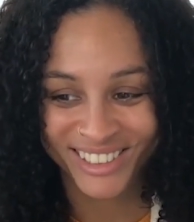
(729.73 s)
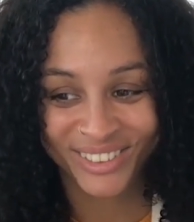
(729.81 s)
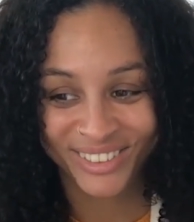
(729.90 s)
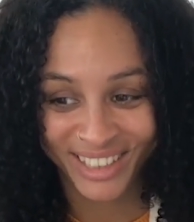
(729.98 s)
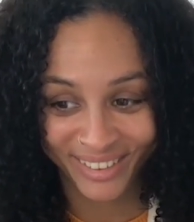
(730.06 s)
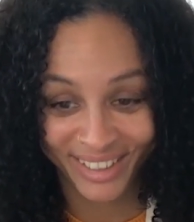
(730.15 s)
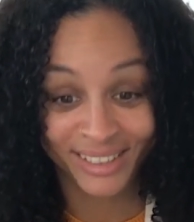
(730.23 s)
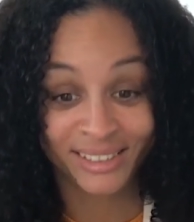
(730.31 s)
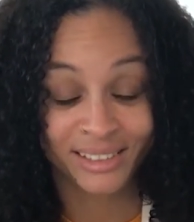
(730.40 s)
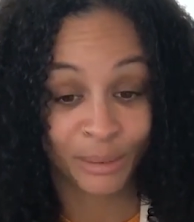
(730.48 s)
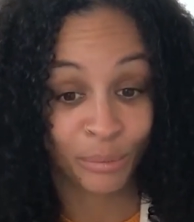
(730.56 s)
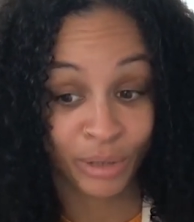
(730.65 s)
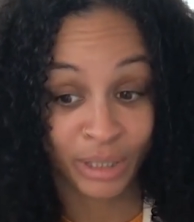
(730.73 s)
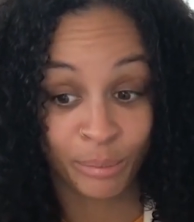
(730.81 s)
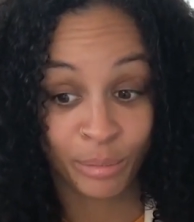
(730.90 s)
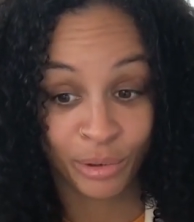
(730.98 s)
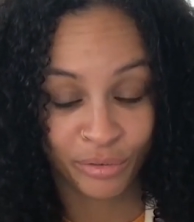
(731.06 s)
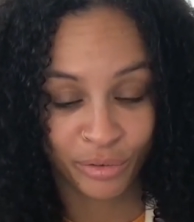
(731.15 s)
So there is some really
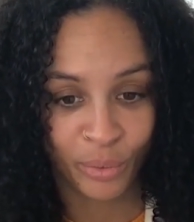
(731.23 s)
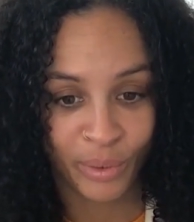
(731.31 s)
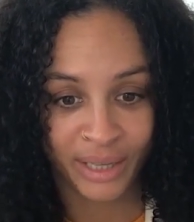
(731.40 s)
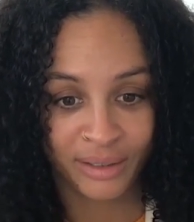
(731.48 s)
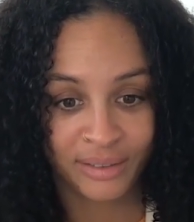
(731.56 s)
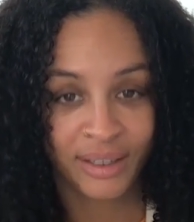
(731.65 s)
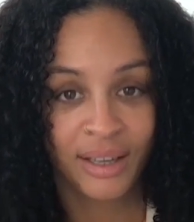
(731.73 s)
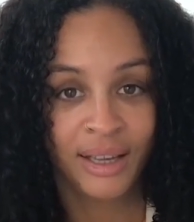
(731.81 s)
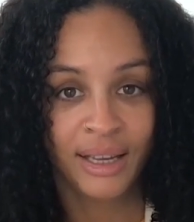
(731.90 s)
beautiful ways